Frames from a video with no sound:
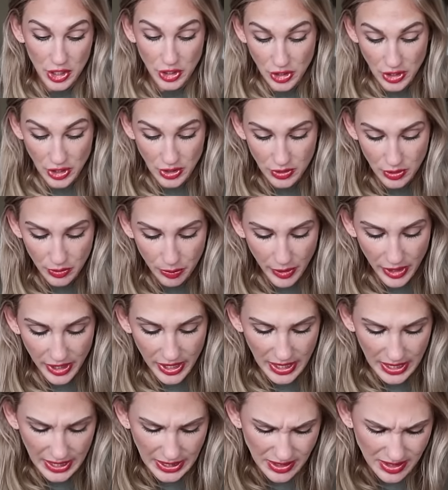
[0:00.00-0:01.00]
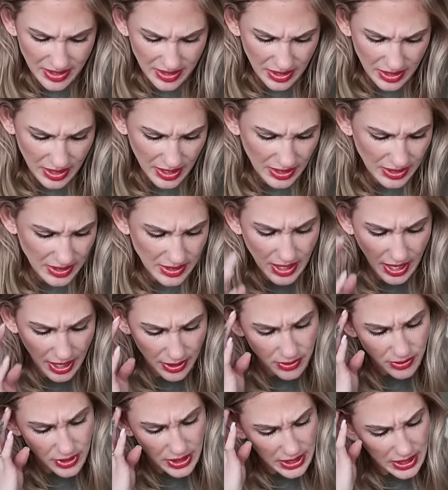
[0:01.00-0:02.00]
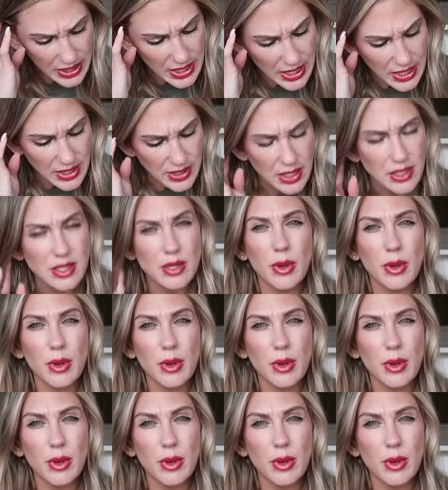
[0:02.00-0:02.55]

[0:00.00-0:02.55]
new, but it's, it's I don't think it is.